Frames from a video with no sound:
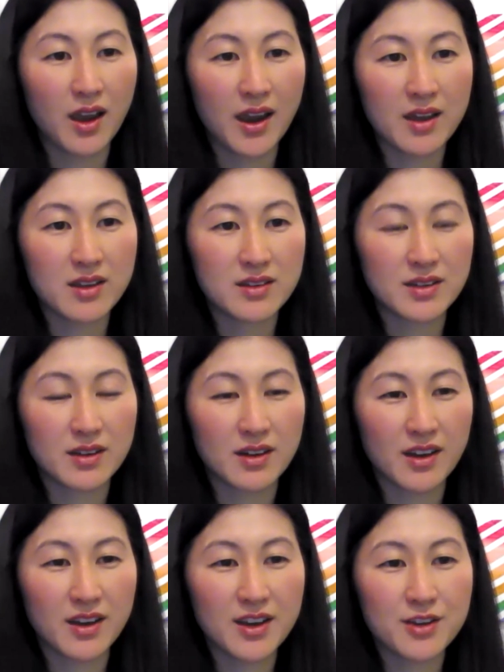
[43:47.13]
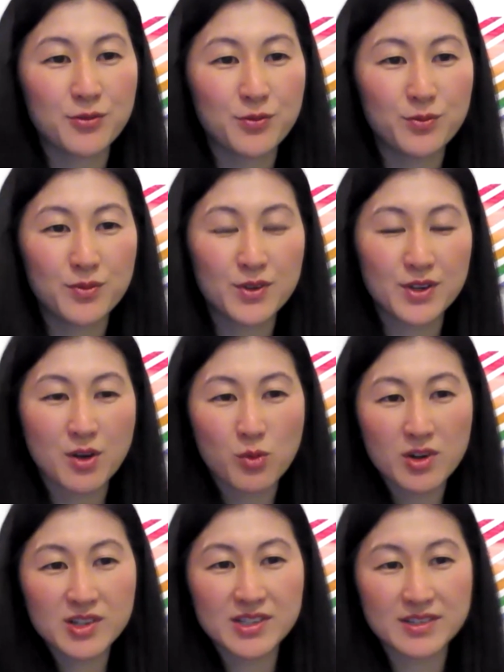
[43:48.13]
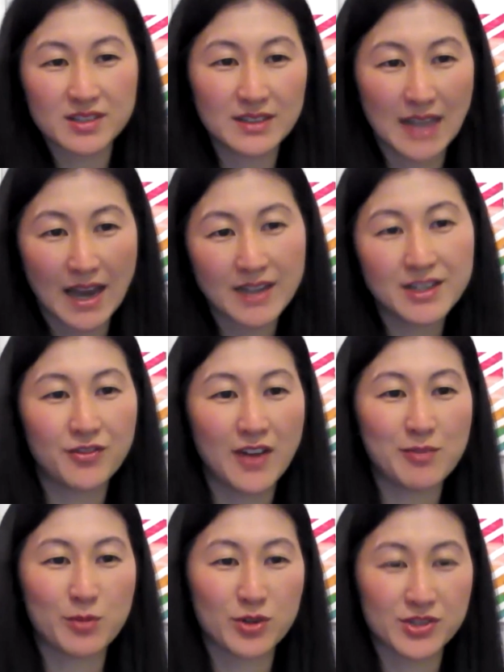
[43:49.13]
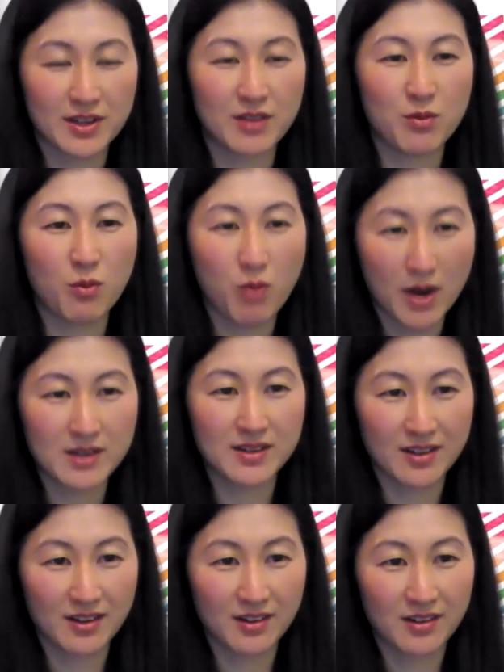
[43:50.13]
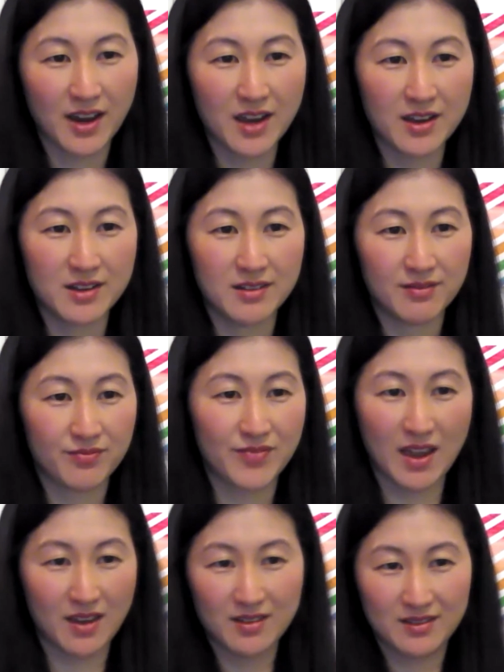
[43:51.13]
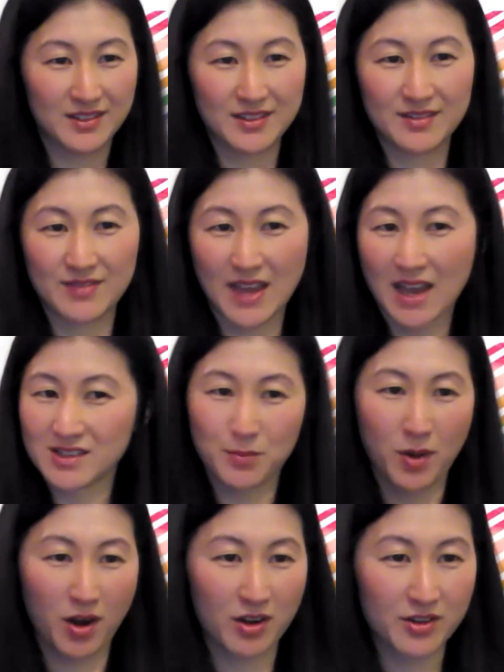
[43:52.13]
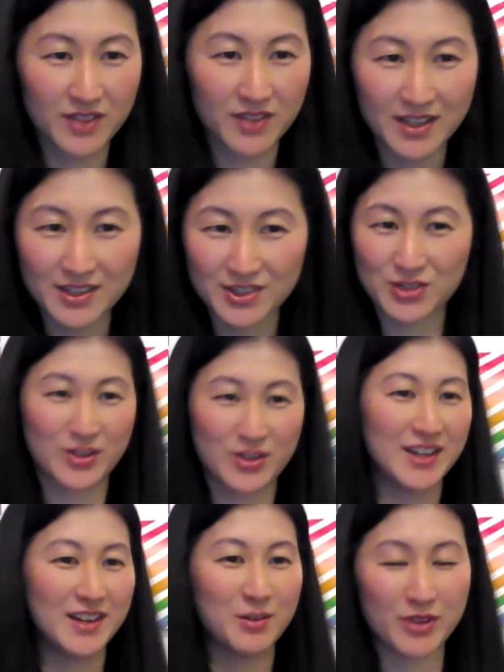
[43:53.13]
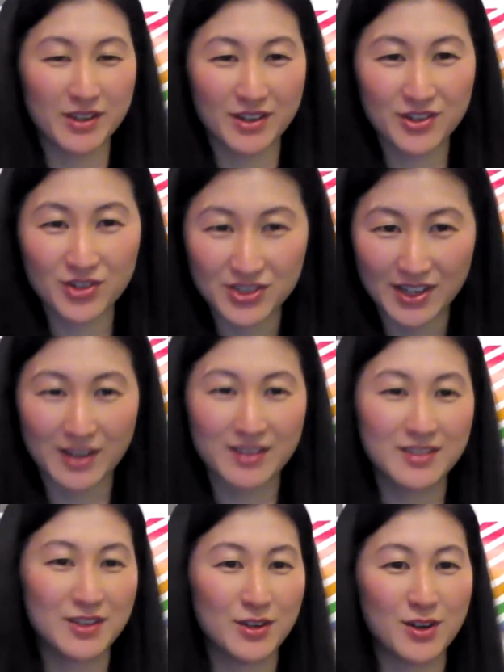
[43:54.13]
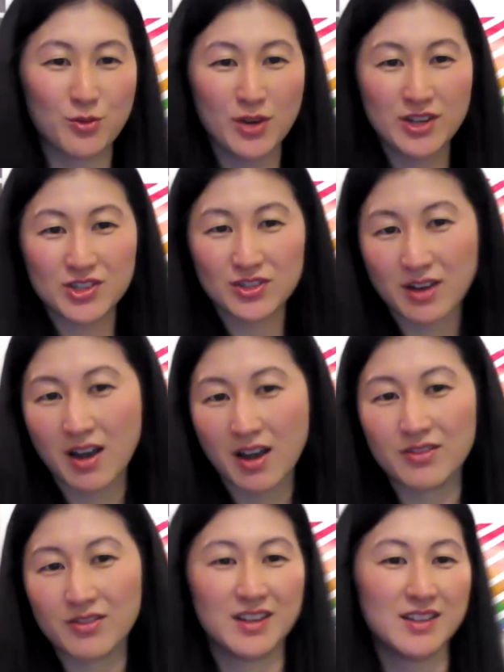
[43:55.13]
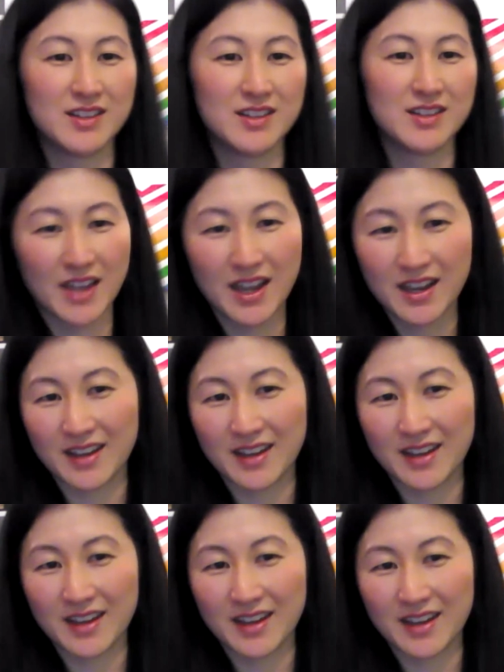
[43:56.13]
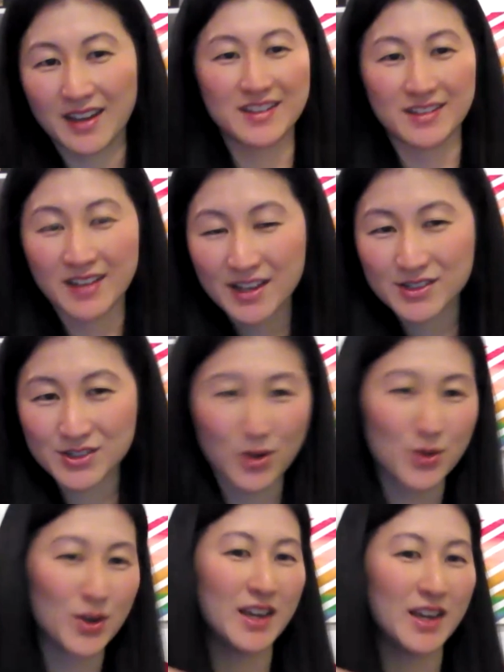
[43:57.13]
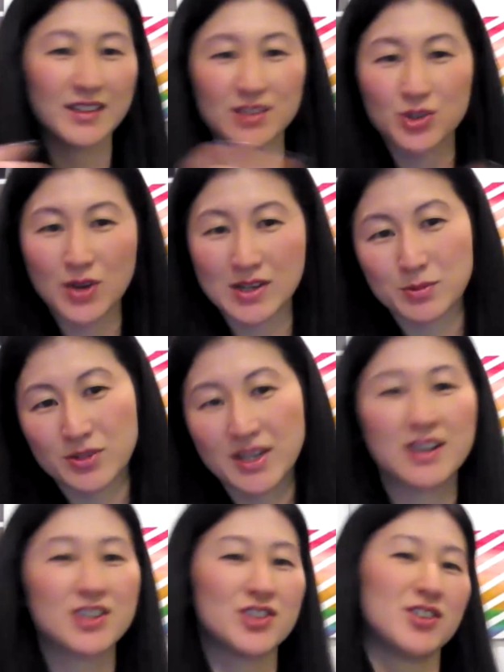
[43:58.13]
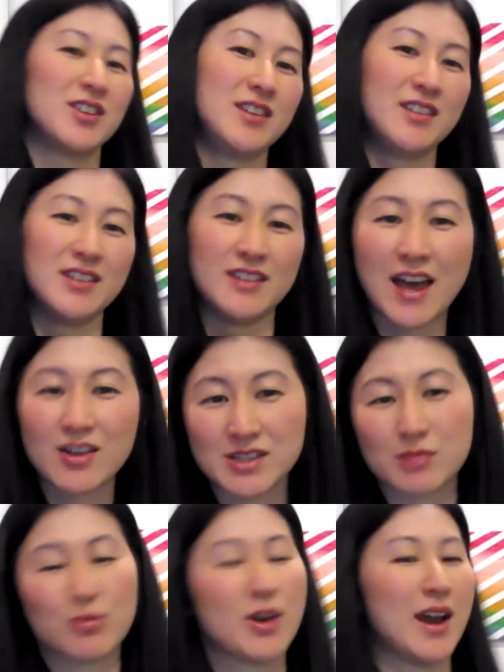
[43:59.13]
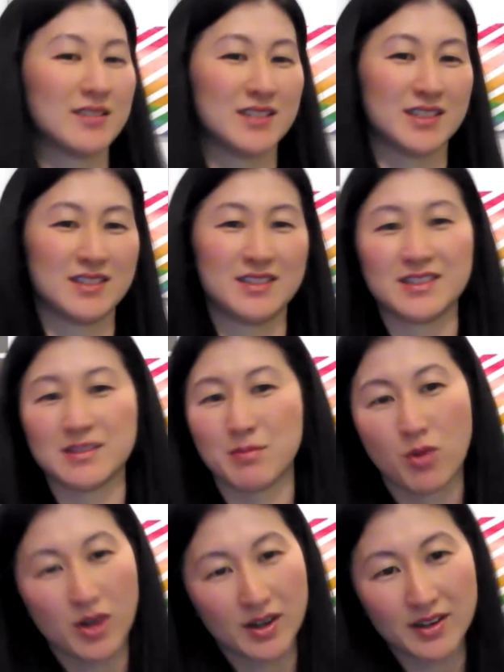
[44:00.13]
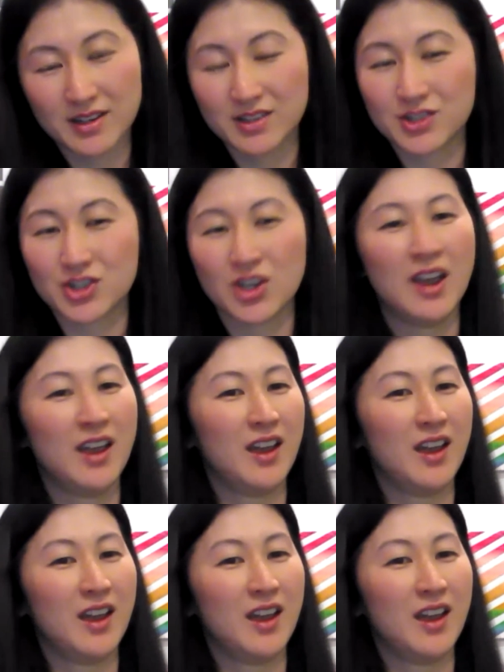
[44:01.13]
And if, you know, we're still 95% white here, and that's a part of the history, and we understand, you know, racial covenants and the KKK and zoning and transportation and housing practices and mortgage